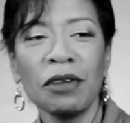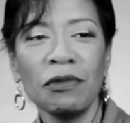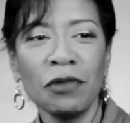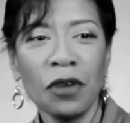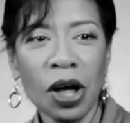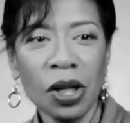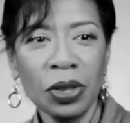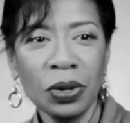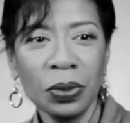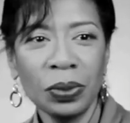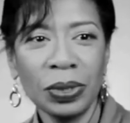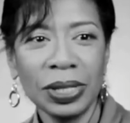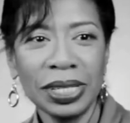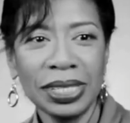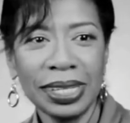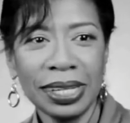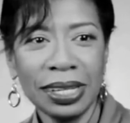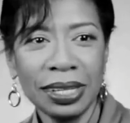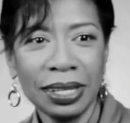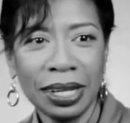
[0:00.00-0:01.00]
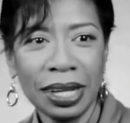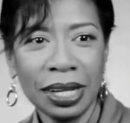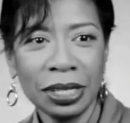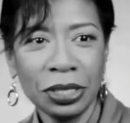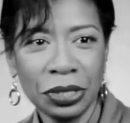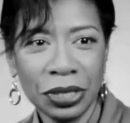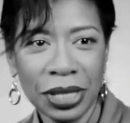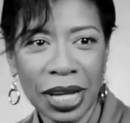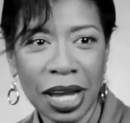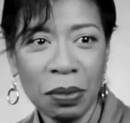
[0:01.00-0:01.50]
father was in the
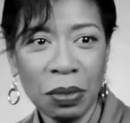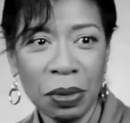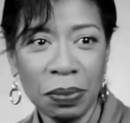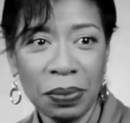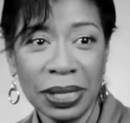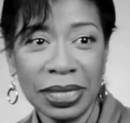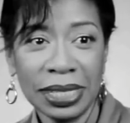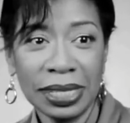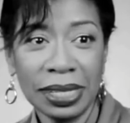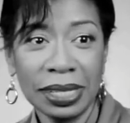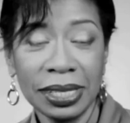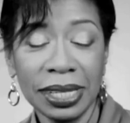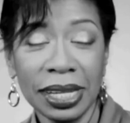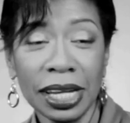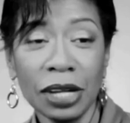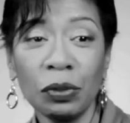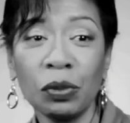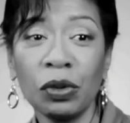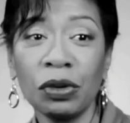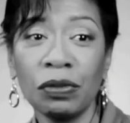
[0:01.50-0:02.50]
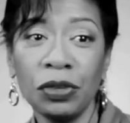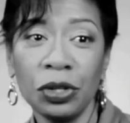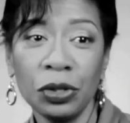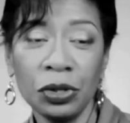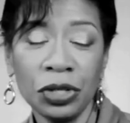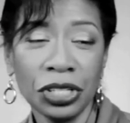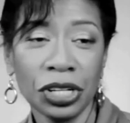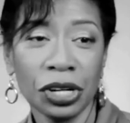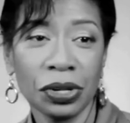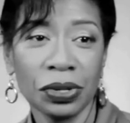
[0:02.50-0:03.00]
entertainment business. He had review
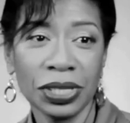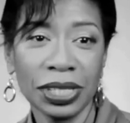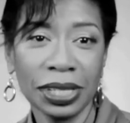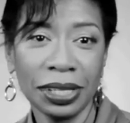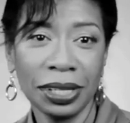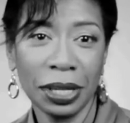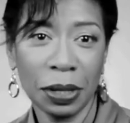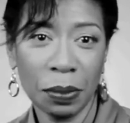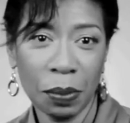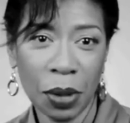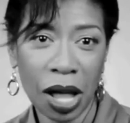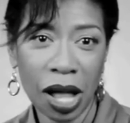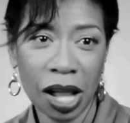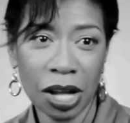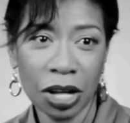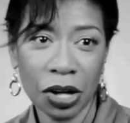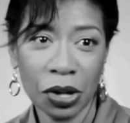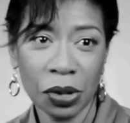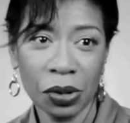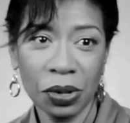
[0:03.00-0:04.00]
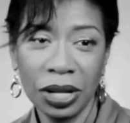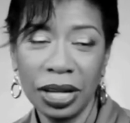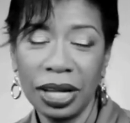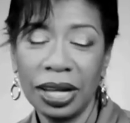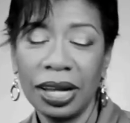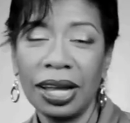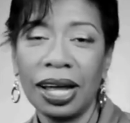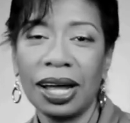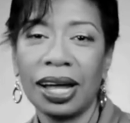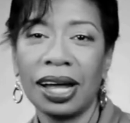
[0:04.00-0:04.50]
shows at the Apollo.
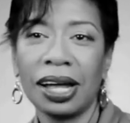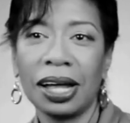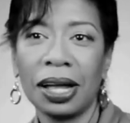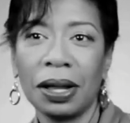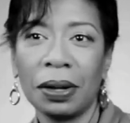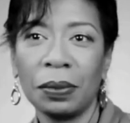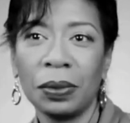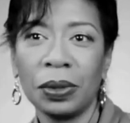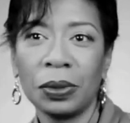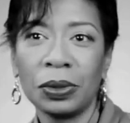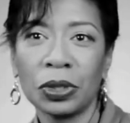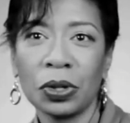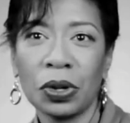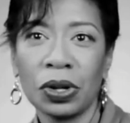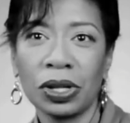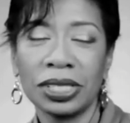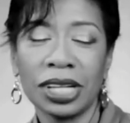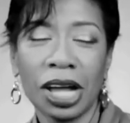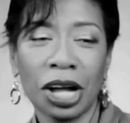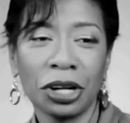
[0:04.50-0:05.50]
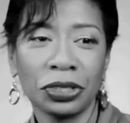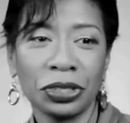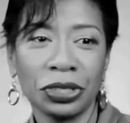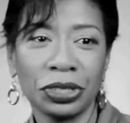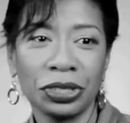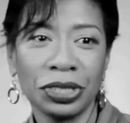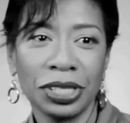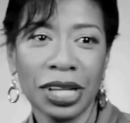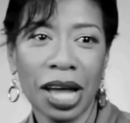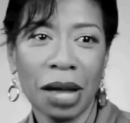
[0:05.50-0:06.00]
It was called
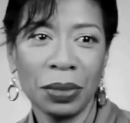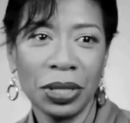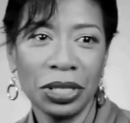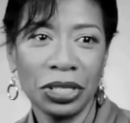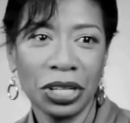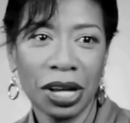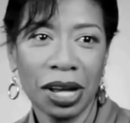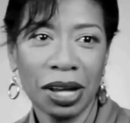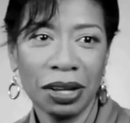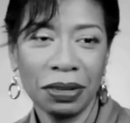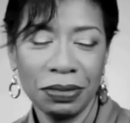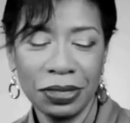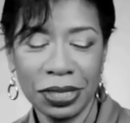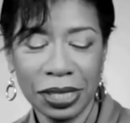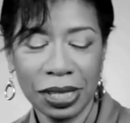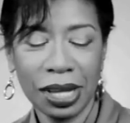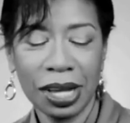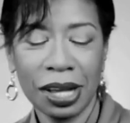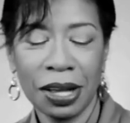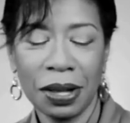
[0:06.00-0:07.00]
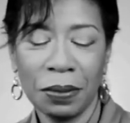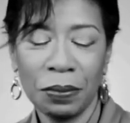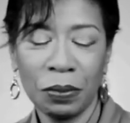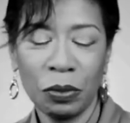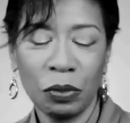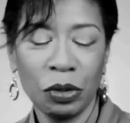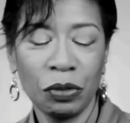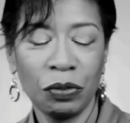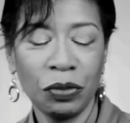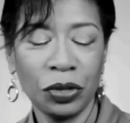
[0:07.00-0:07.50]
Dr. Tommy Jive's
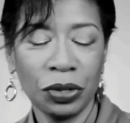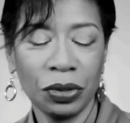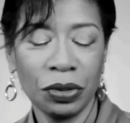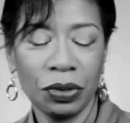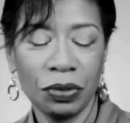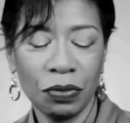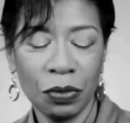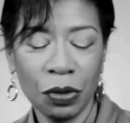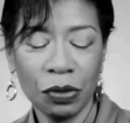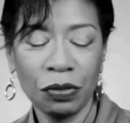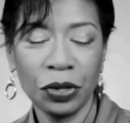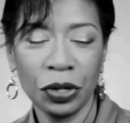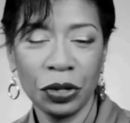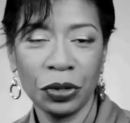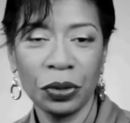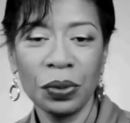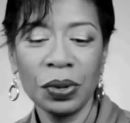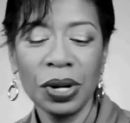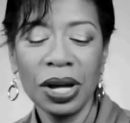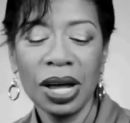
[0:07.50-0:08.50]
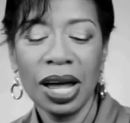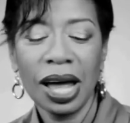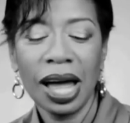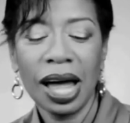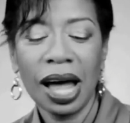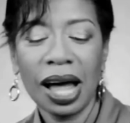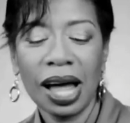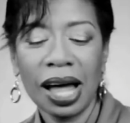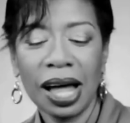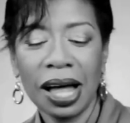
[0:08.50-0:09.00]
Review.
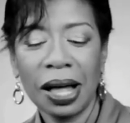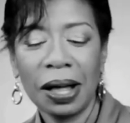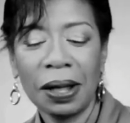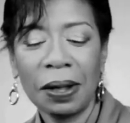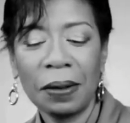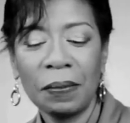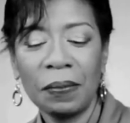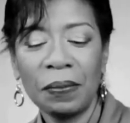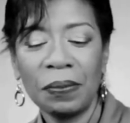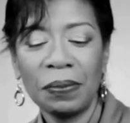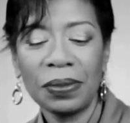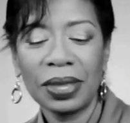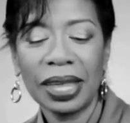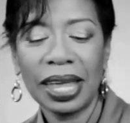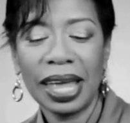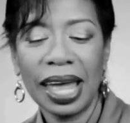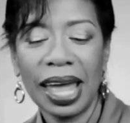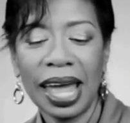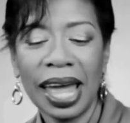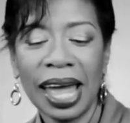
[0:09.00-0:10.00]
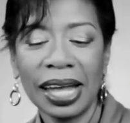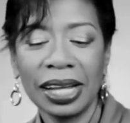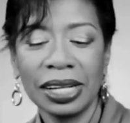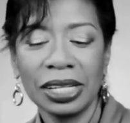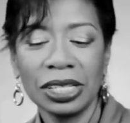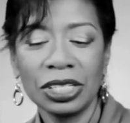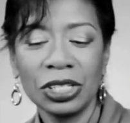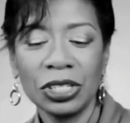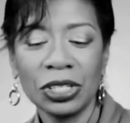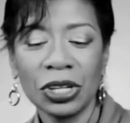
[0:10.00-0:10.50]

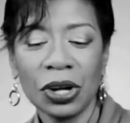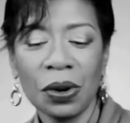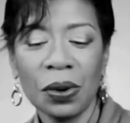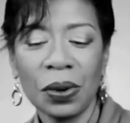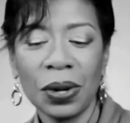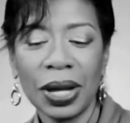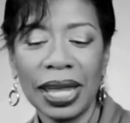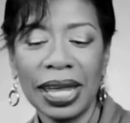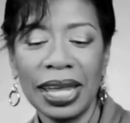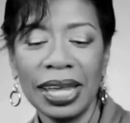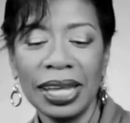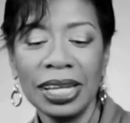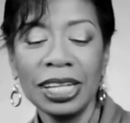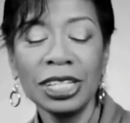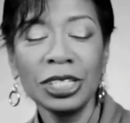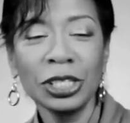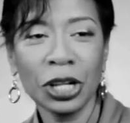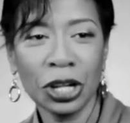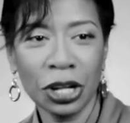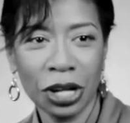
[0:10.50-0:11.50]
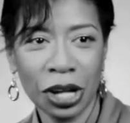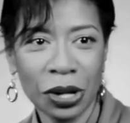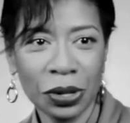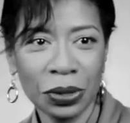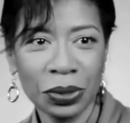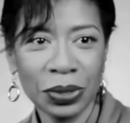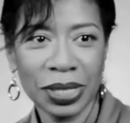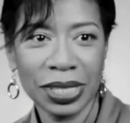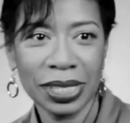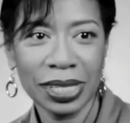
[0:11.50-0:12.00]
And so his
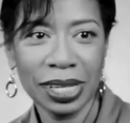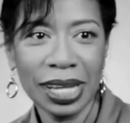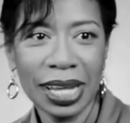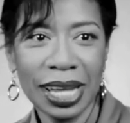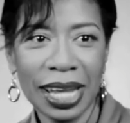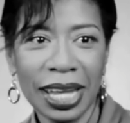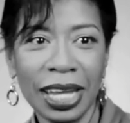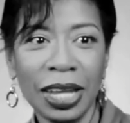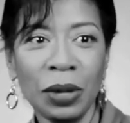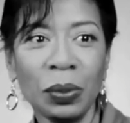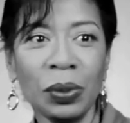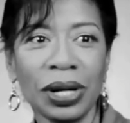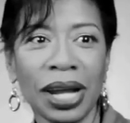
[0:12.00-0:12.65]
clothes, he would